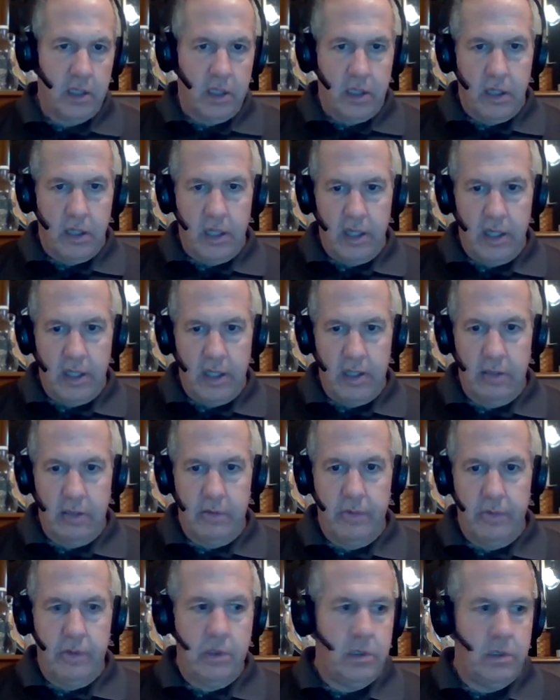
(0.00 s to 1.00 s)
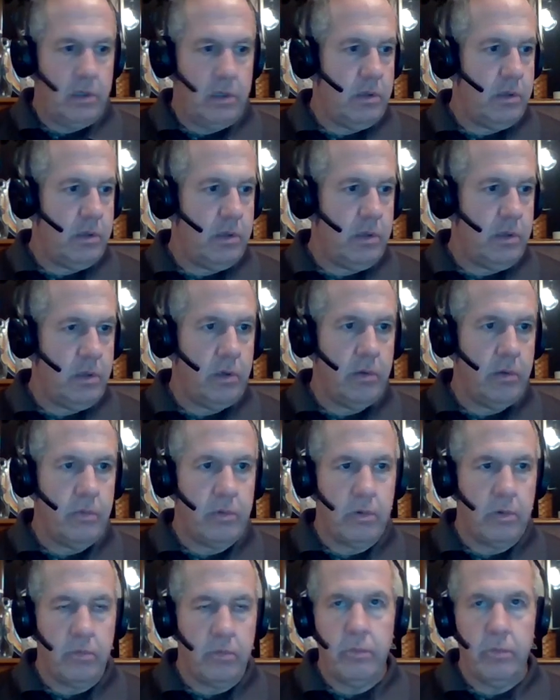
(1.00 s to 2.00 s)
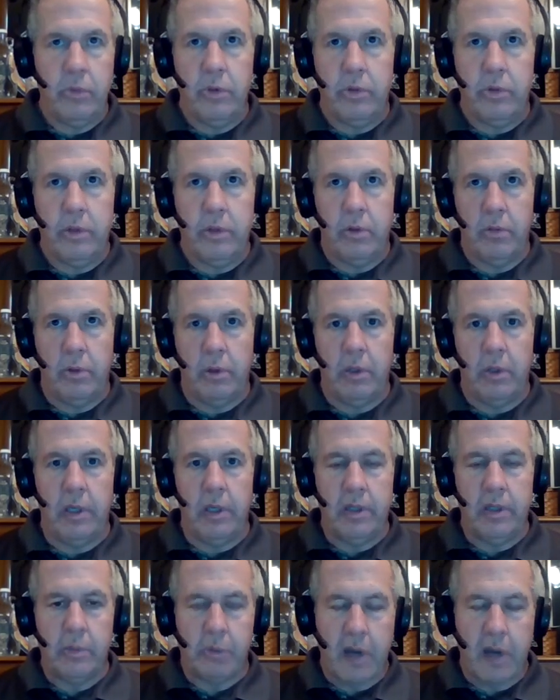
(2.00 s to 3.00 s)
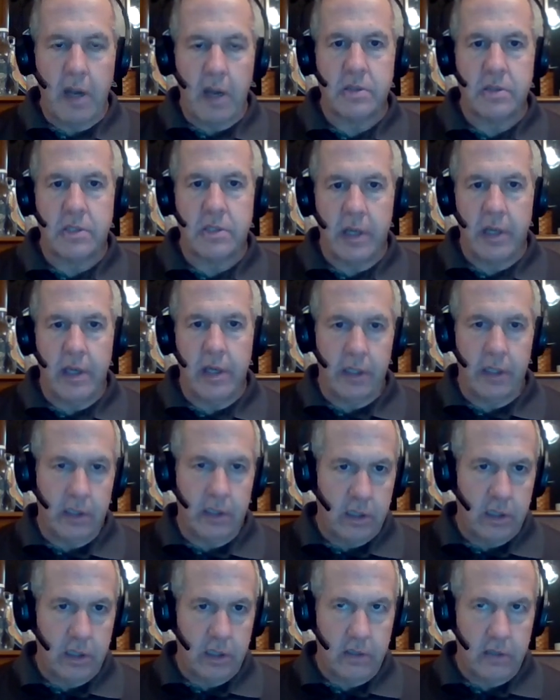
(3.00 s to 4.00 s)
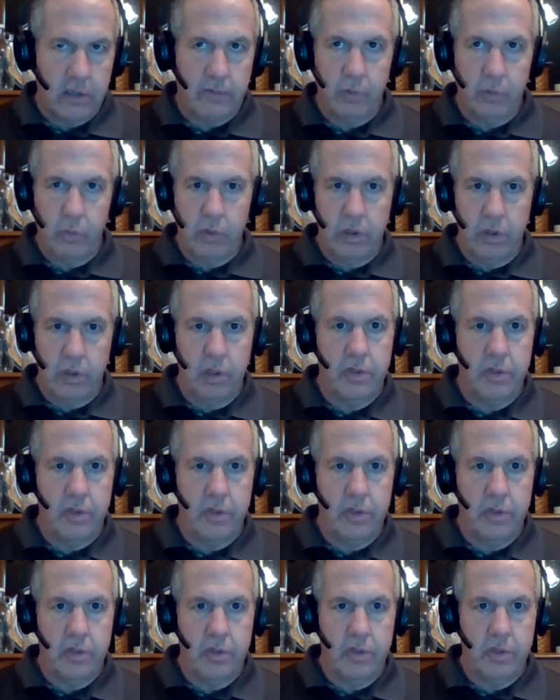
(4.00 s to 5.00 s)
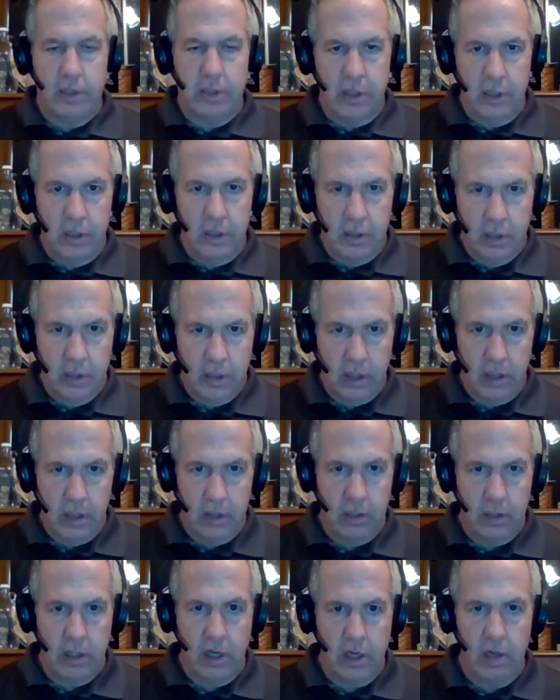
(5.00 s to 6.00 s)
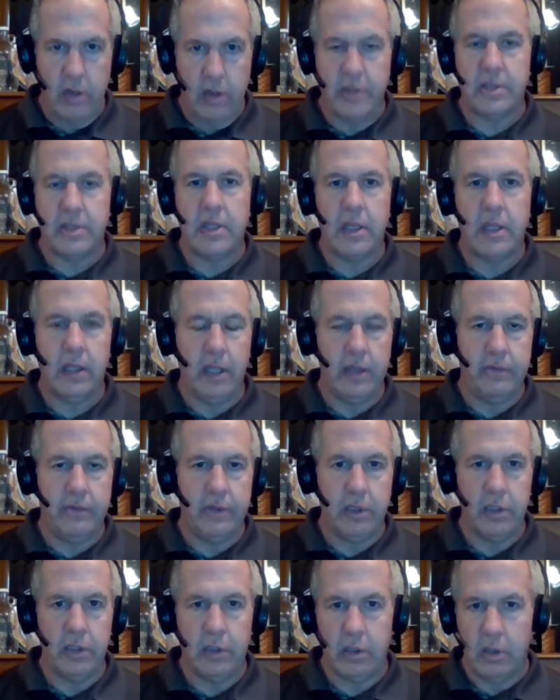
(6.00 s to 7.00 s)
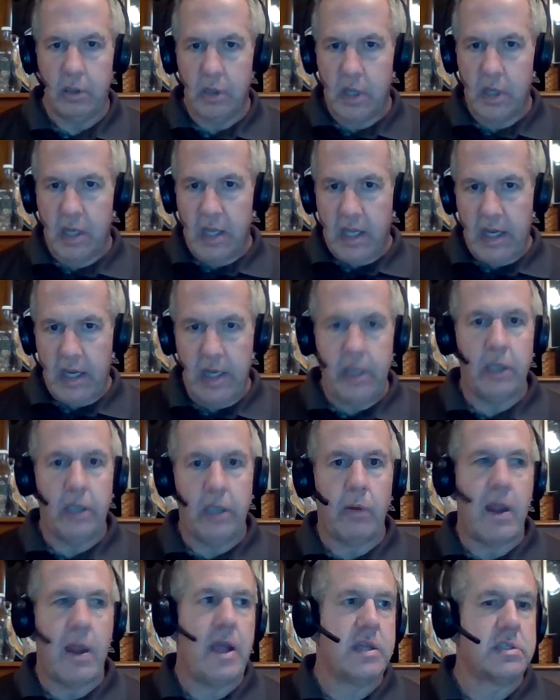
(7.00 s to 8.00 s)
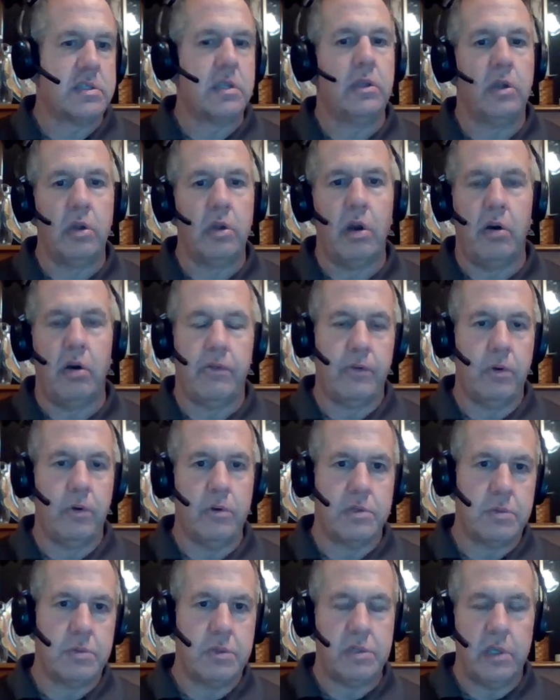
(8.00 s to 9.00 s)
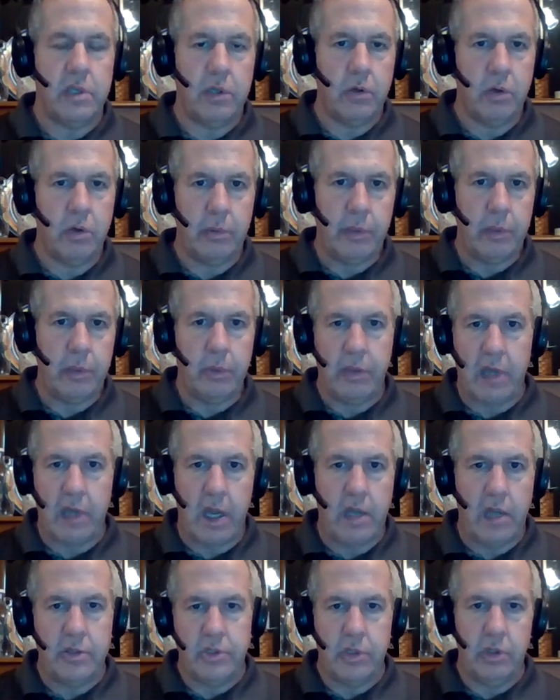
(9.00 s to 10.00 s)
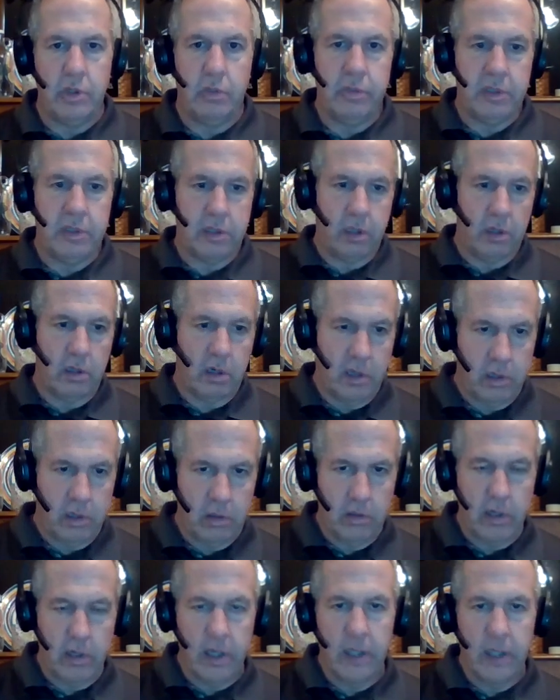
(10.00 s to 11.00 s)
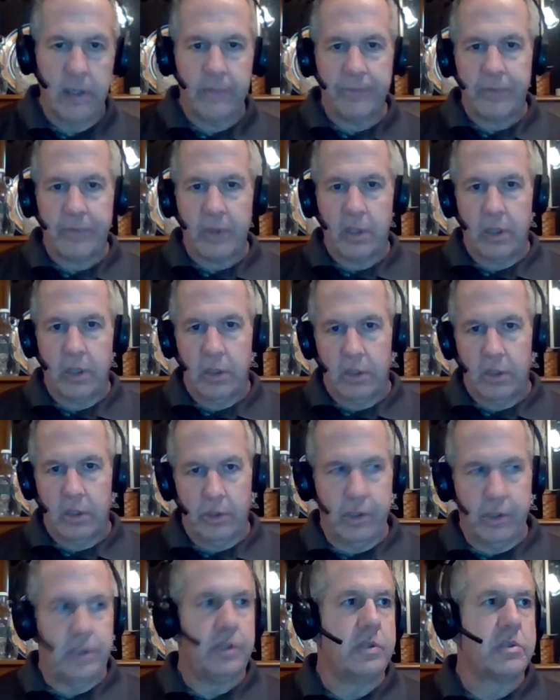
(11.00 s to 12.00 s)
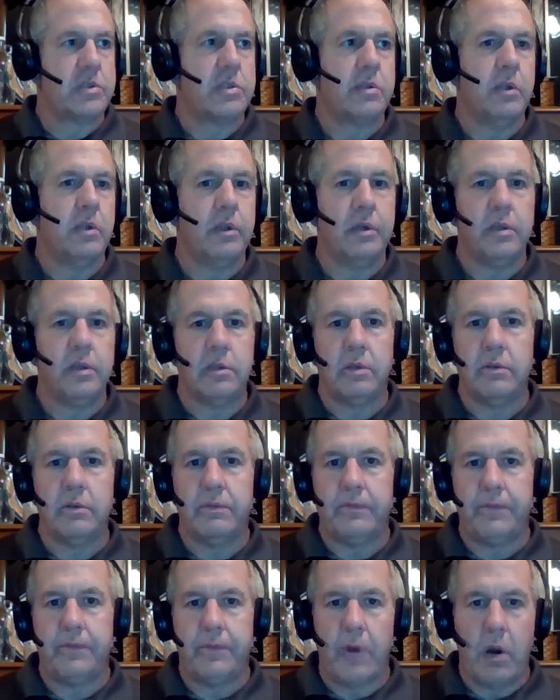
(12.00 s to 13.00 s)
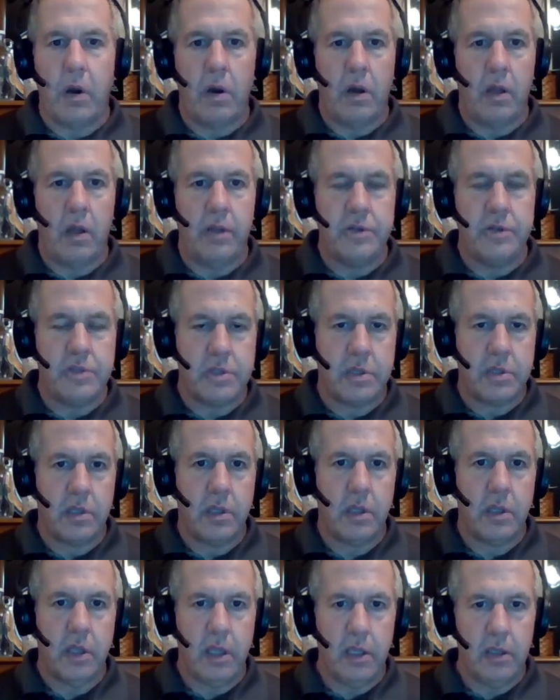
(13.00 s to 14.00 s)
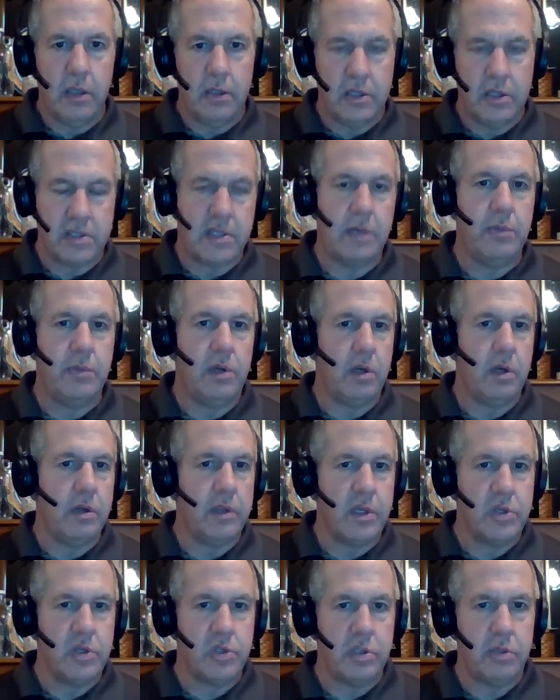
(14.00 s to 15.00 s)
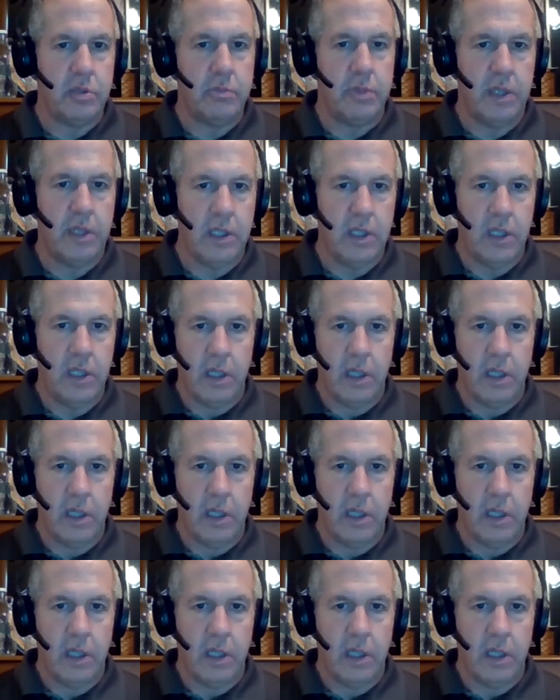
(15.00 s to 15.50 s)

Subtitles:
You know, they're ruining the browse line of the woods, and that the area they live in. They're eating grass on the golf course, which they normally would not do, but they're hungry. Look at this. Look at the fawns. In this time of year, they should be